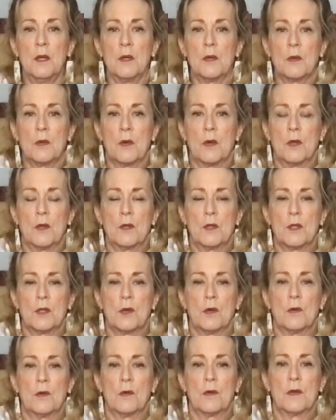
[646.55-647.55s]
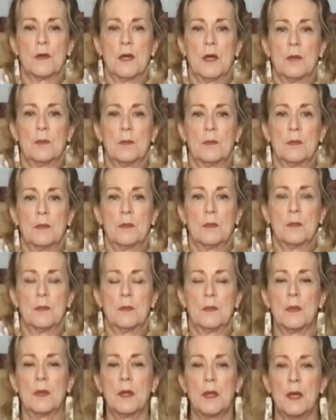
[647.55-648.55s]
Draw your shoulders up
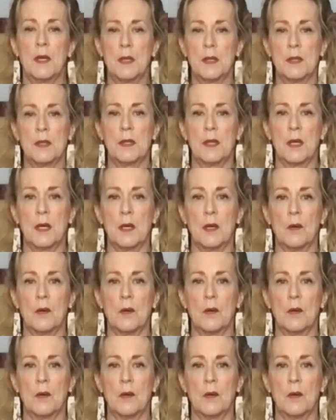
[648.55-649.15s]
and down.